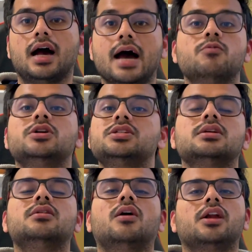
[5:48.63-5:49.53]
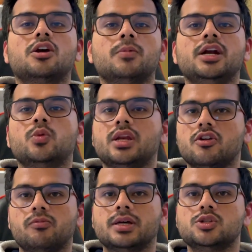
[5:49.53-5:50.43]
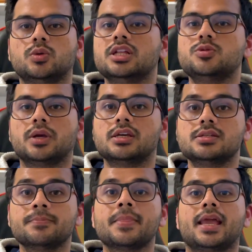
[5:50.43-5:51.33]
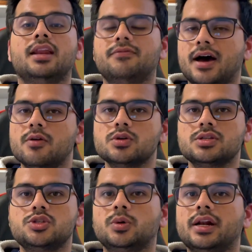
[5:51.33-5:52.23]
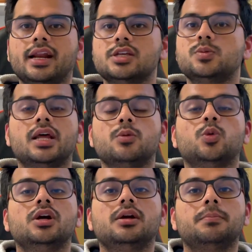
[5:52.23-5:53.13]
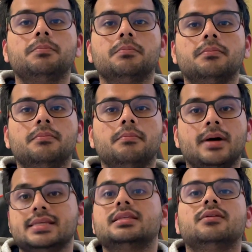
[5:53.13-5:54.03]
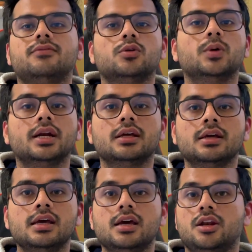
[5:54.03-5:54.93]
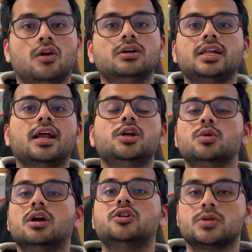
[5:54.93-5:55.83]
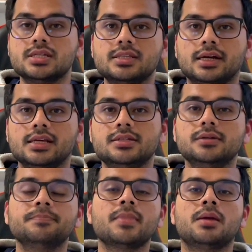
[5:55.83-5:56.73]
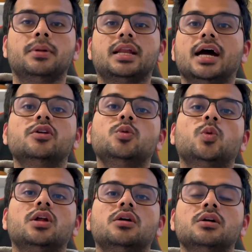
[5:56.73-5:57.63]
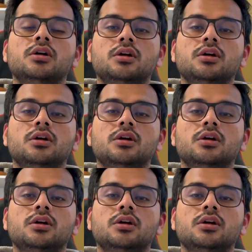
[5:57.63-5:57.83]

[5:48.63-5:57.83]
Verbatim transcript: I would still not recommend to any of my students, because, and if I was a student as well, I wouldn't myself do it. Not that I do not trust the teacher, but I don't want to